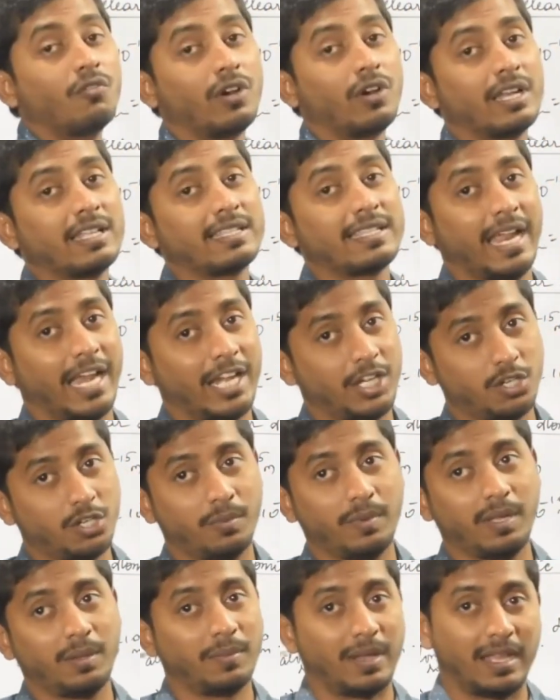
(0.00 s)
what is
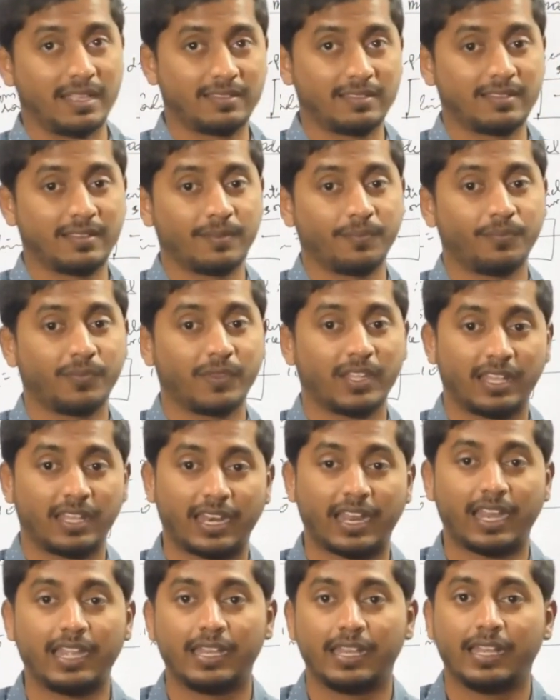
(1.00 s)
atomic mass,
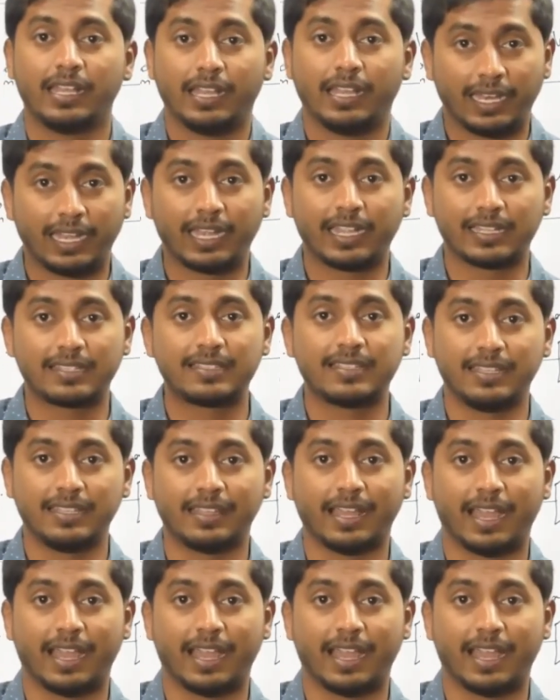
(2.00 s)
right. Let us see